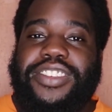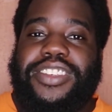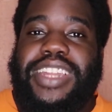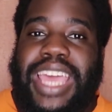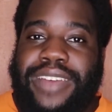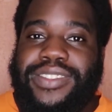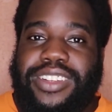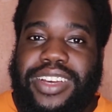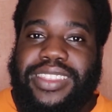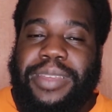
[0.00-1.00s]
gonna have to
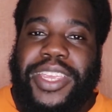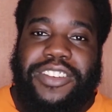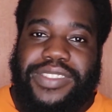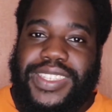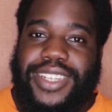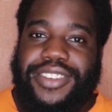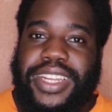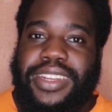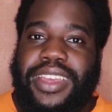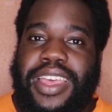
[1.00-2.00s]
look at them here on the
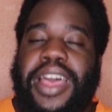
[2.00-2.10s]
screen.